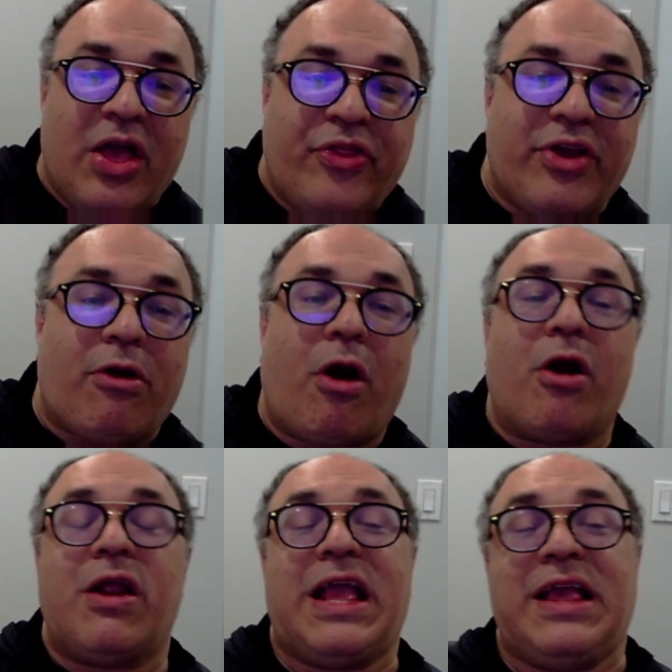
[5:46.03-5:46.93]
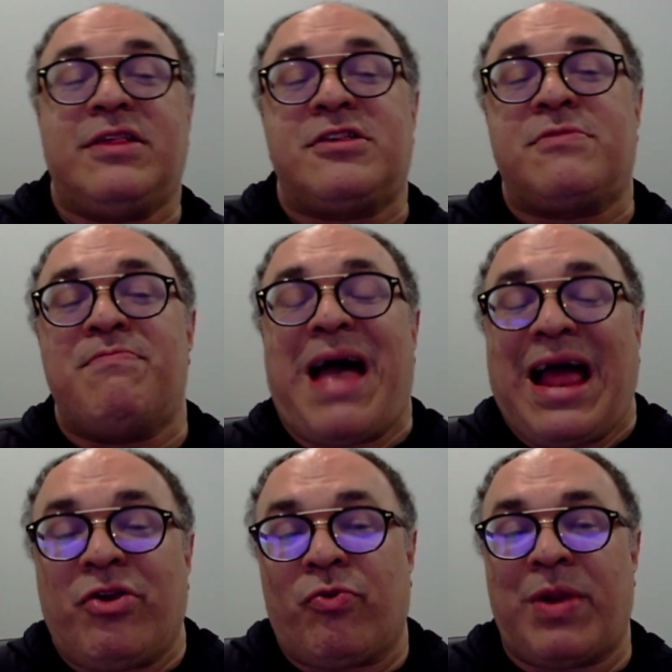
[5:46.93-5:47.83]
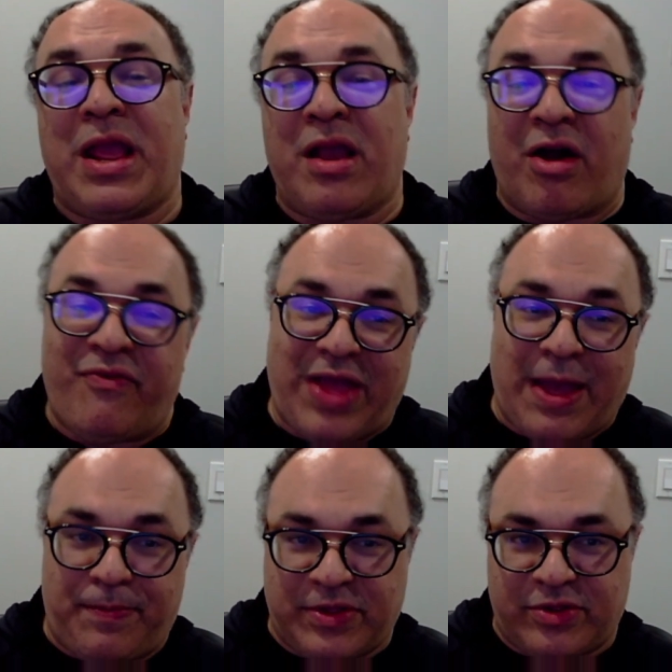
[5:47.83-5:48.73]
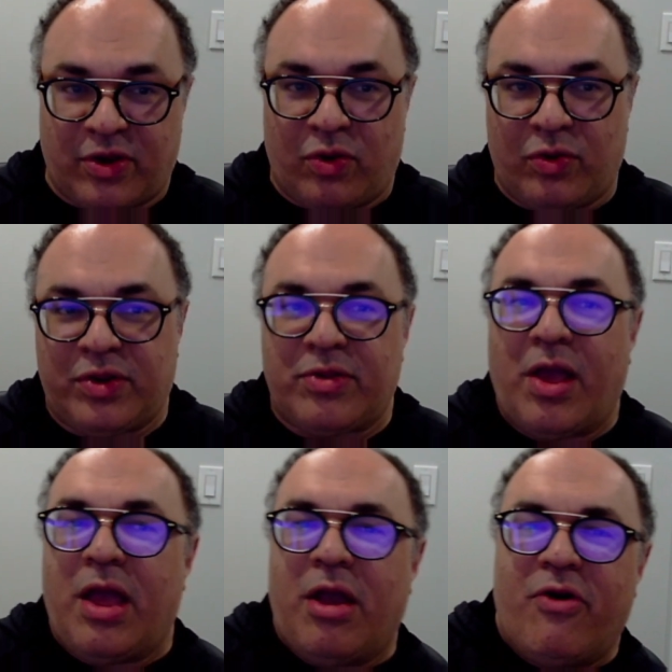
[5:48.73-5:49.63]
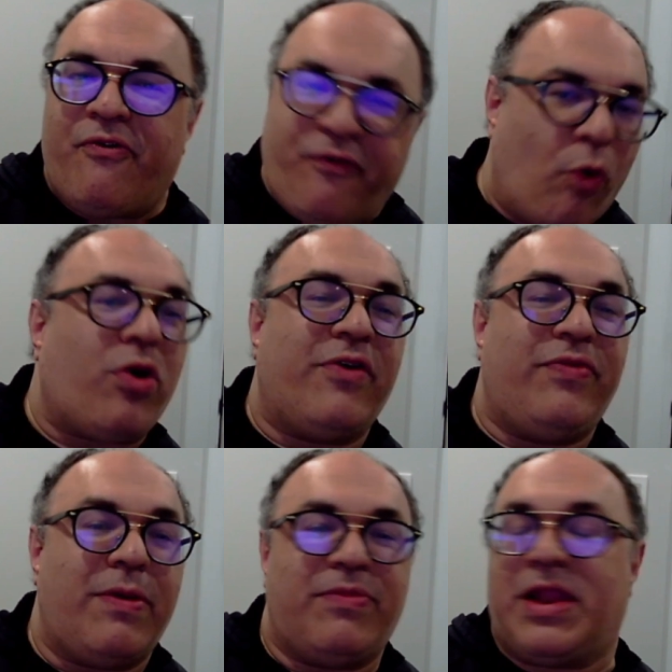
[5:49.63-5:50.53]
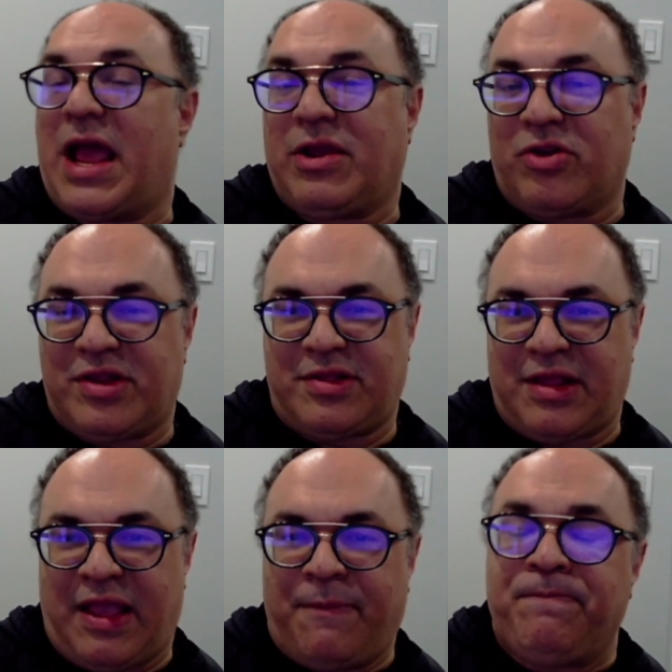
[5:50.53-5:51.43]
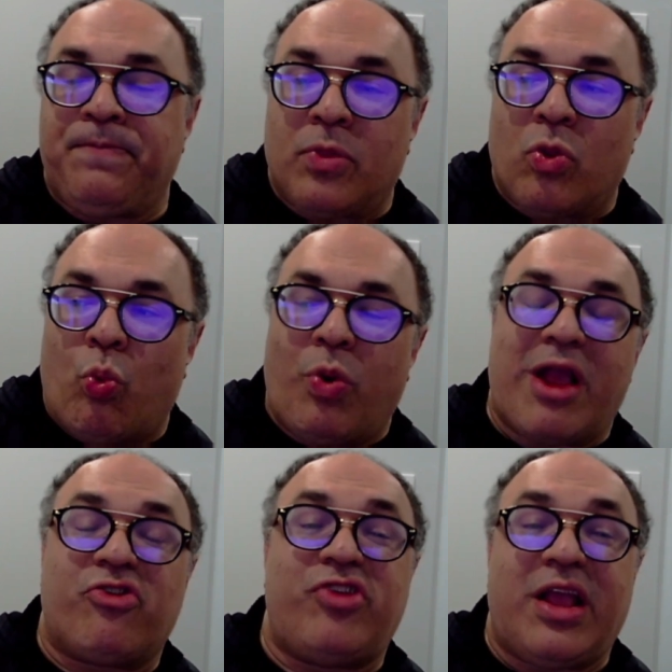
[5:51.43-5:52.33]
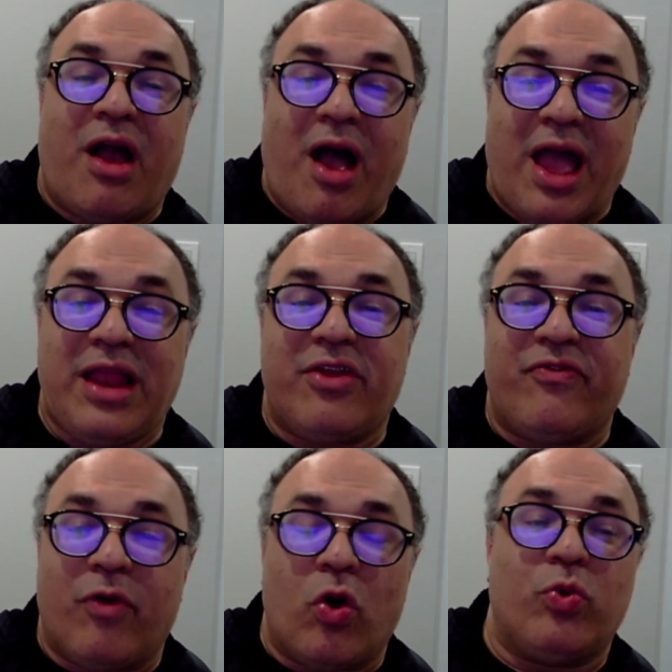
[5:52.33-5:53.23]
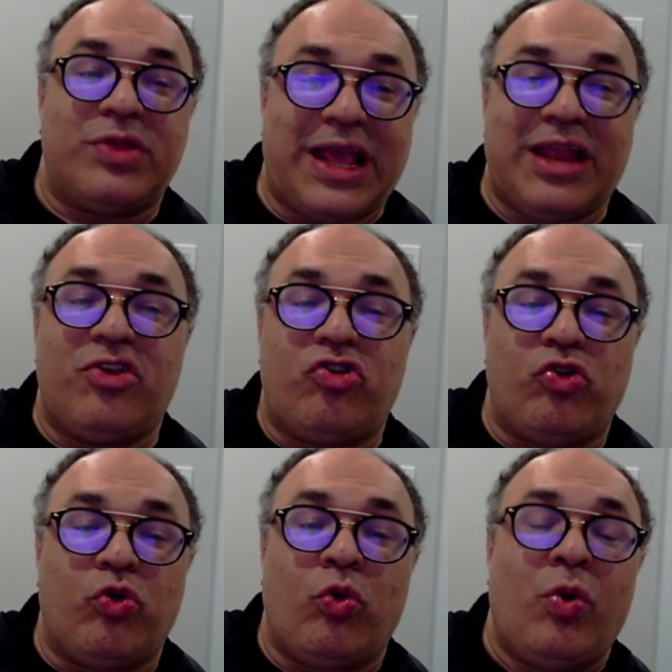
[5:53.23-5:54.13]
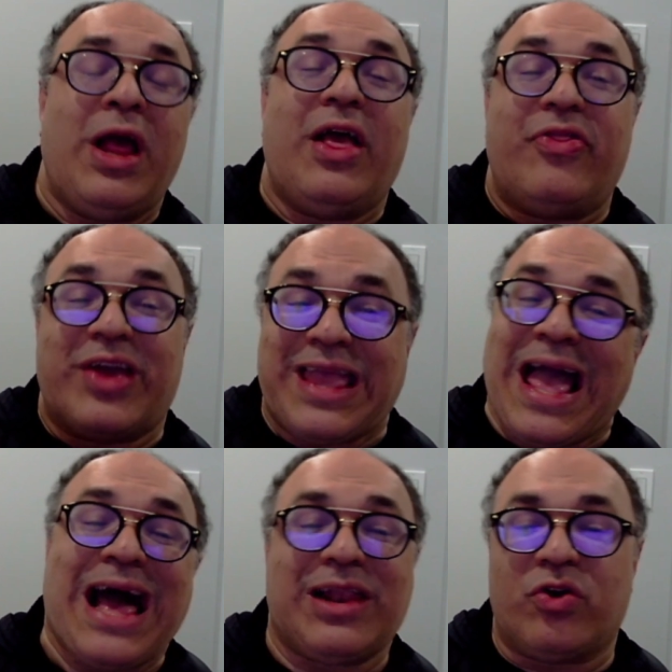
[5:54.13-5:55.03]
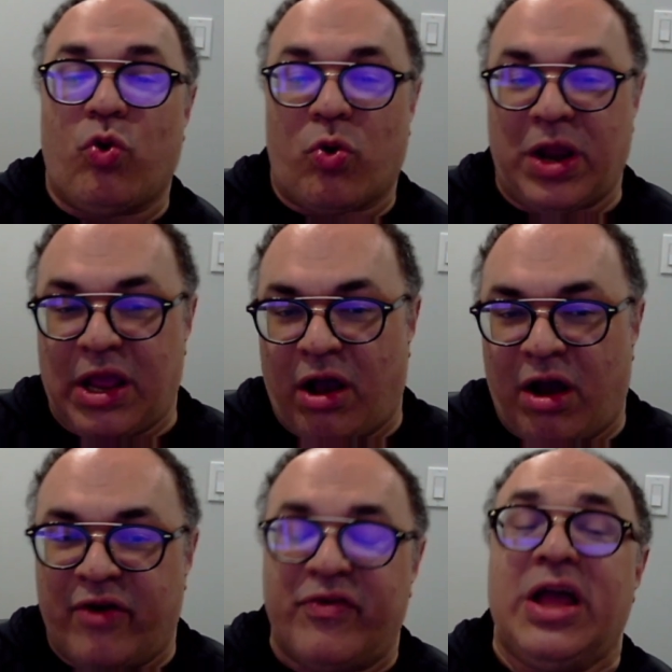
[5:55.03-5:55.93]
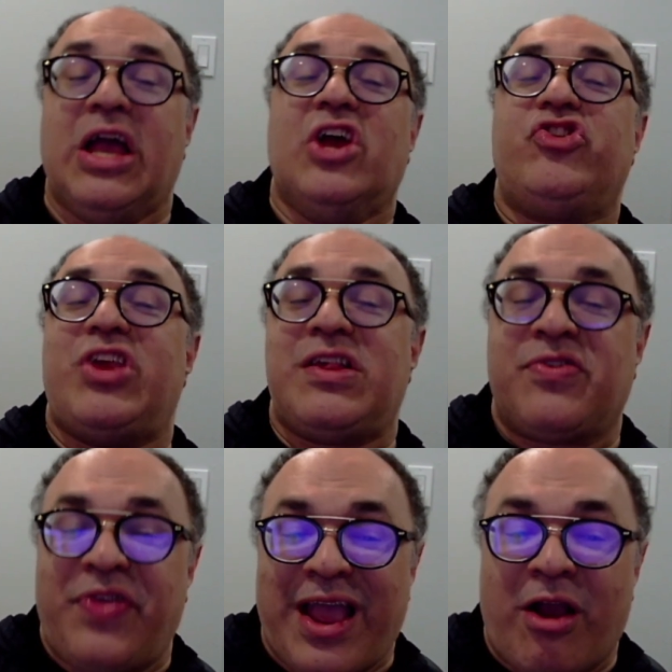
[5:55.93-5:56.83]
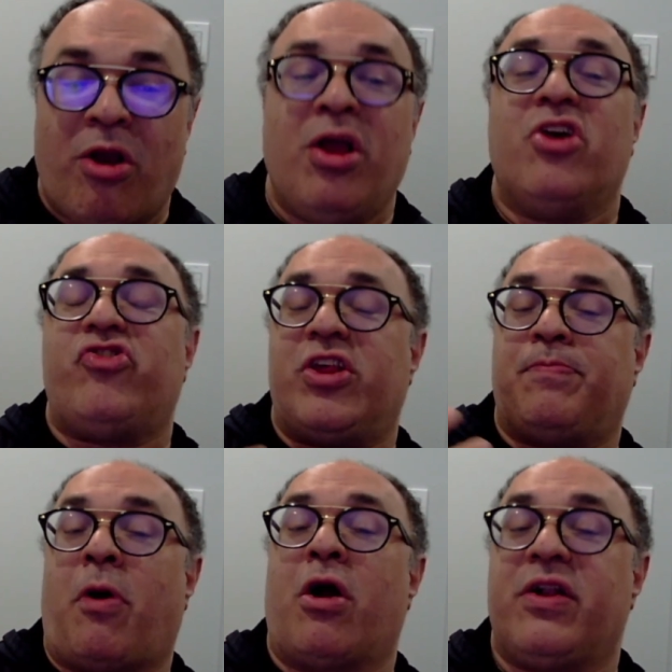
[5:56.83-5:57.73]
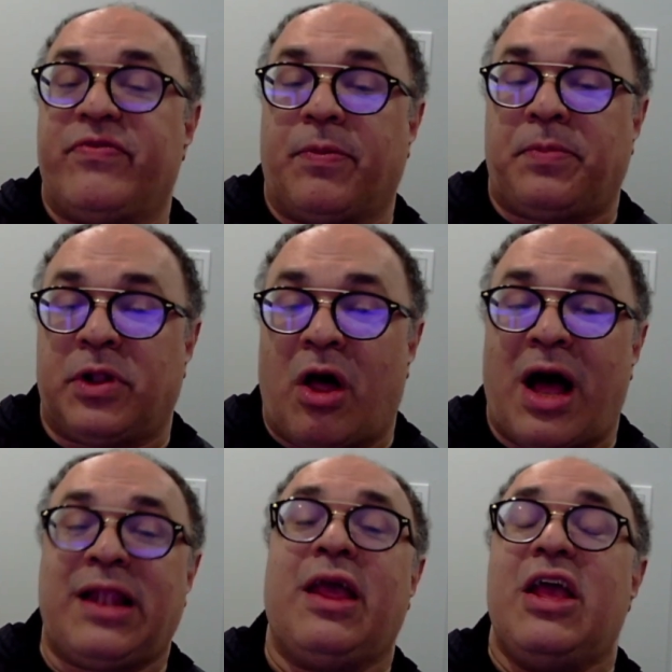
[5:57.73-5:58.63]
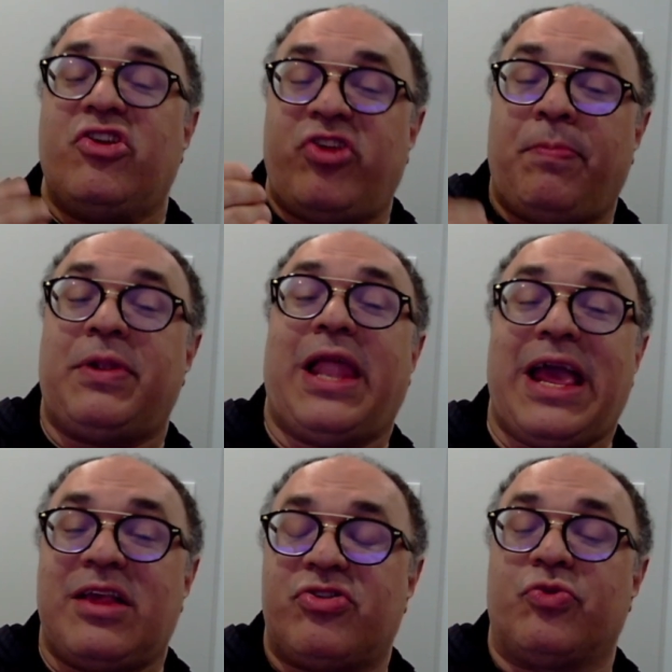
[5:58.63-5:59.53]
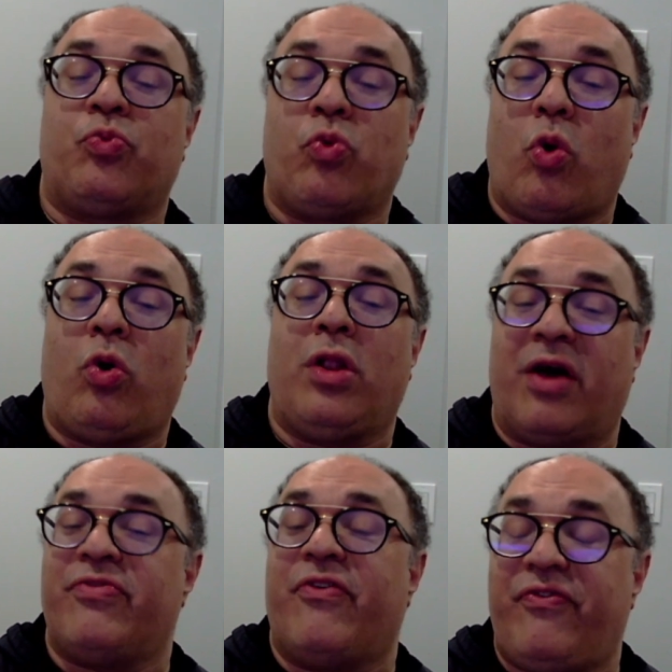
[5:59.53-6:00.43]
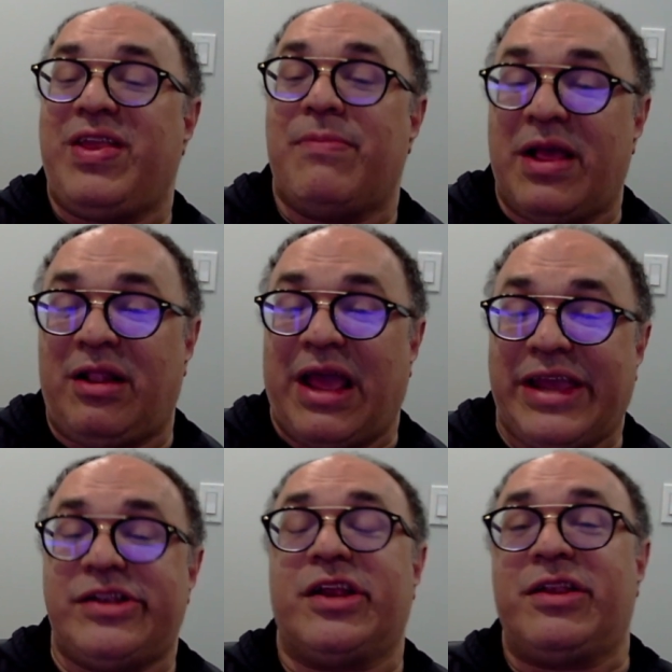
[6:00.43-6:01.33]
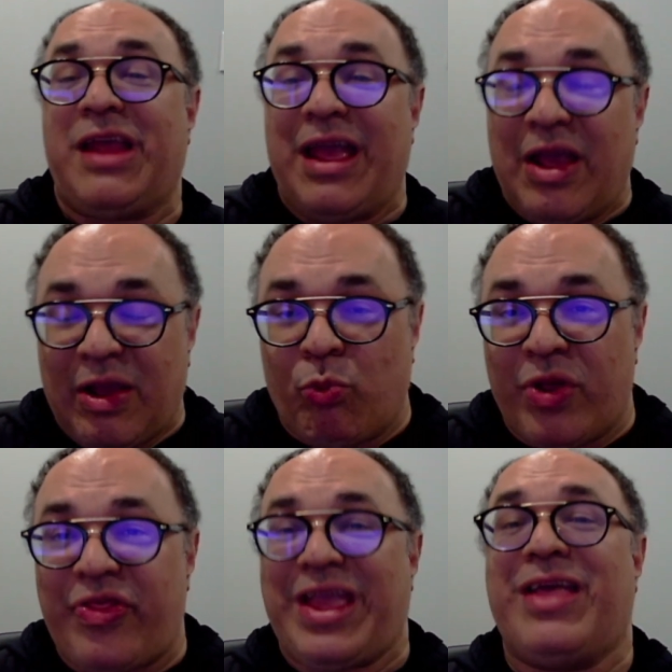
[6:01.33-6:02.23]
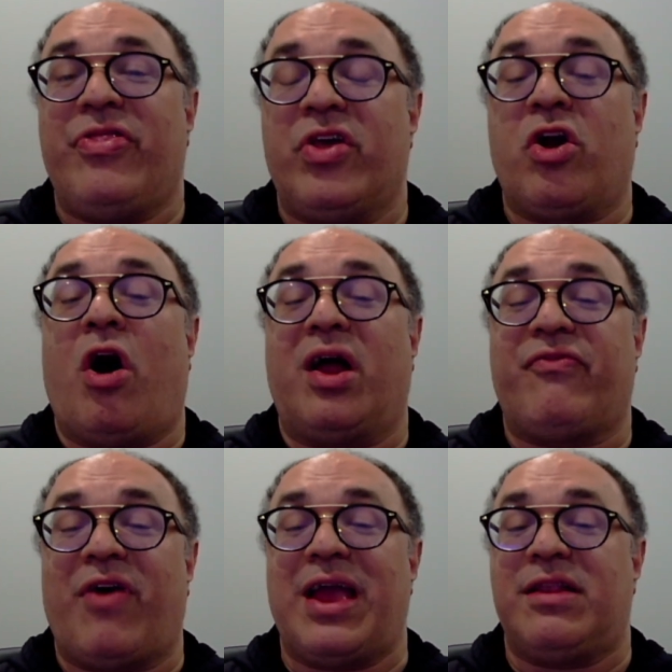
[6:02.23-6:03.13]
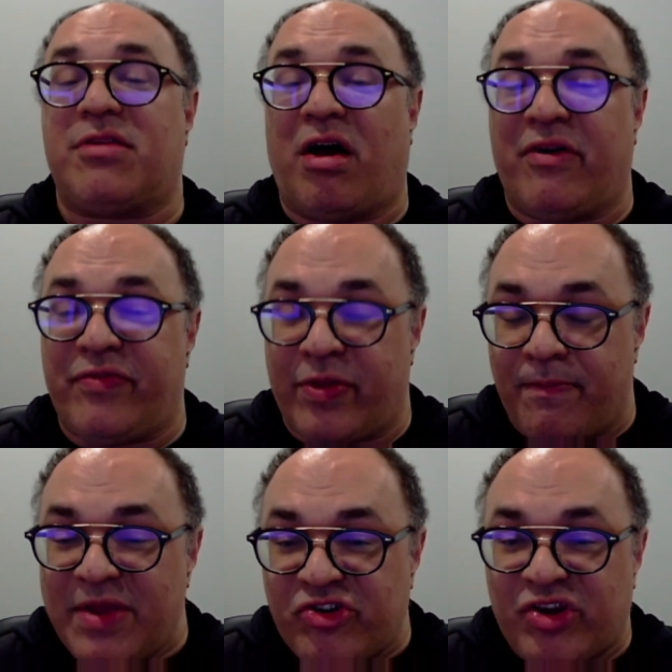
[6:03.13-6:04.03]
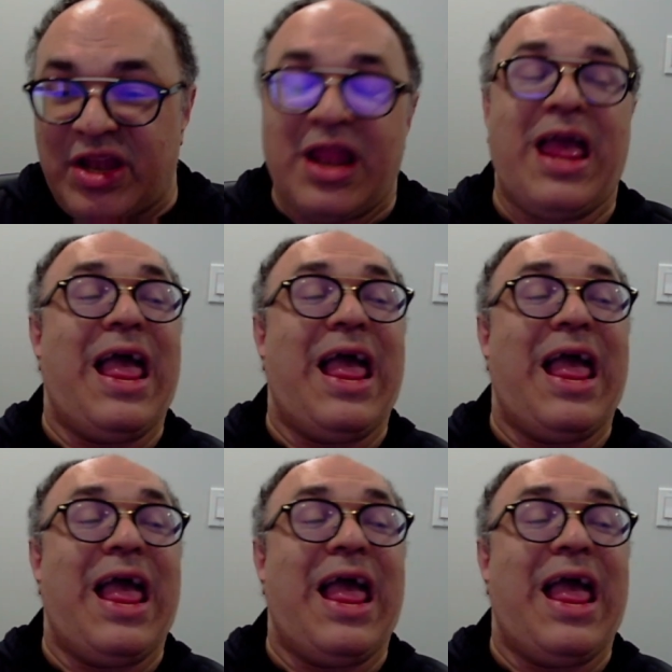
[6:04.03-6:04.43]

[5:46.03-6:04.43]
There are a smattering of episodes, four of them that I could see, where she kind of goes into the category of she's there, she's part of the plot, she plays the role of the female agent within the confines of the mission,